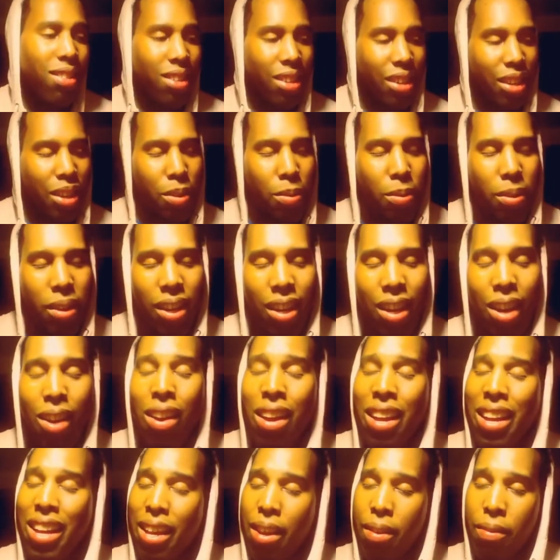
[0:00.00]
hey, we are
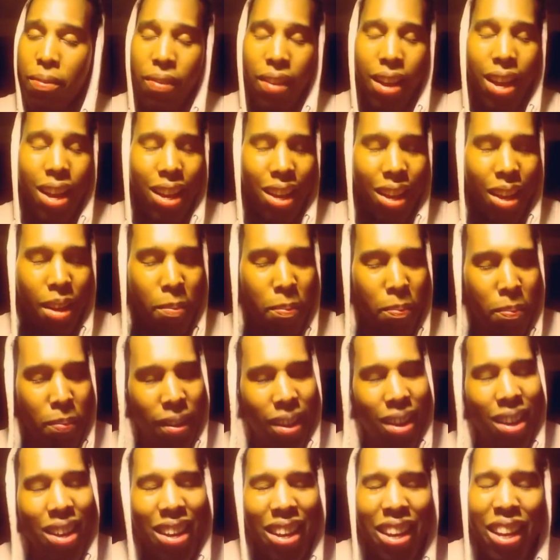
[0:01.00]

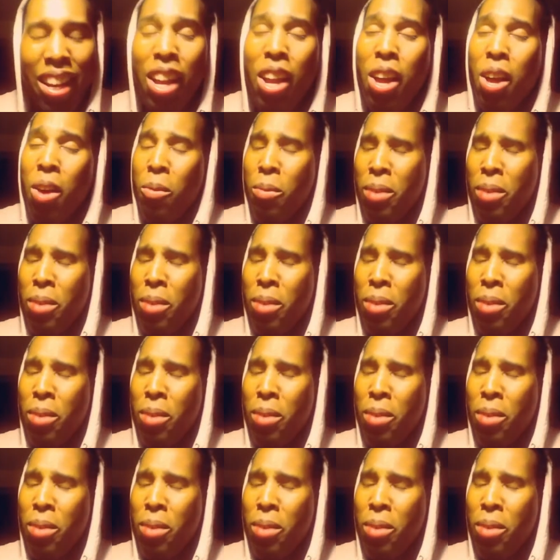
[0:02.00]
vibing,